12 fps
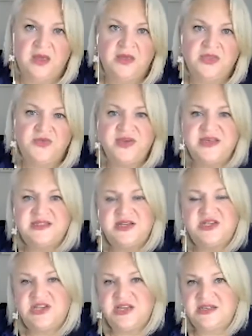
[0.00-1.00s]
The
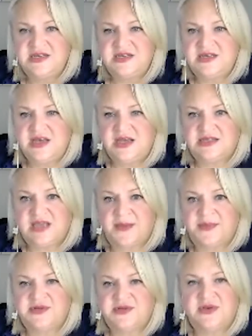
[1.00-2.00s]
research into science
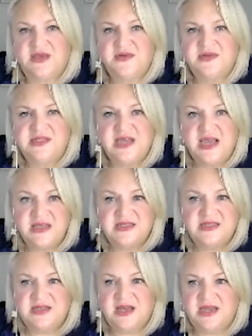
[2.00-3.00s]
capital gives
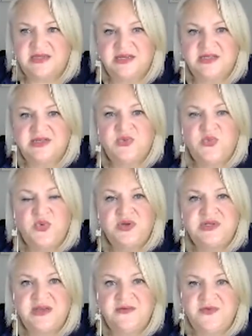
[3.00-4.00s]
insight into what
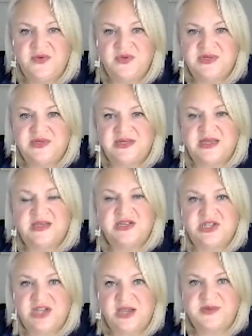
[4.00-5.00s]
influences and
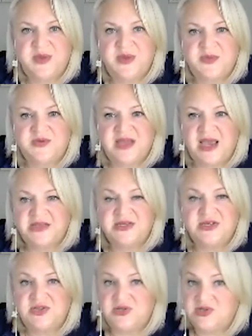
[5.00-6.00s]
shapes people's
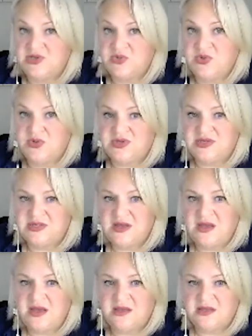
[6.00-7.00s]
attitudes towards
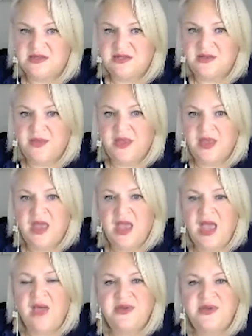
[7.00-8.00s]
science,
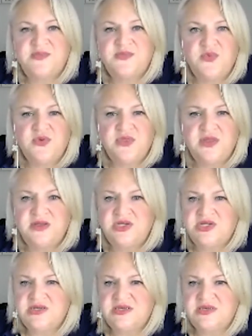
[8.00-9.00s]
how it's more than
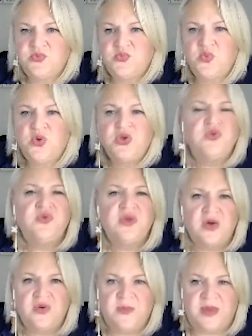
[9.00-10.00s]
just what you
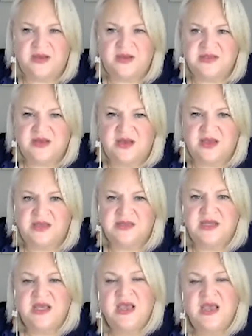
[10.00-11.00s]
know about
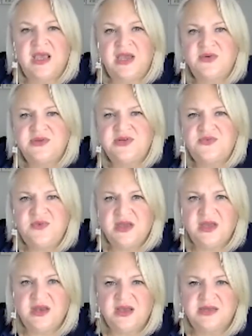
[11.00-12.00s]
science. It also
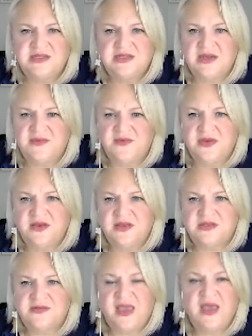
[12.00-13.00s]
recognises the significance
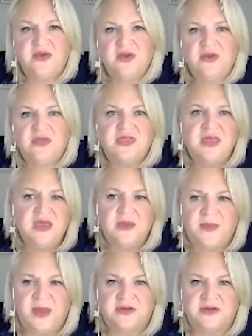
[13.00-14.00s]
of how you think
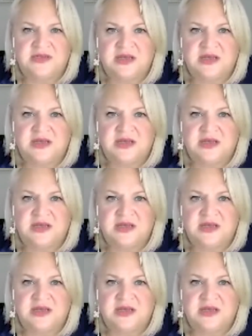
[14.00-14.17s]
about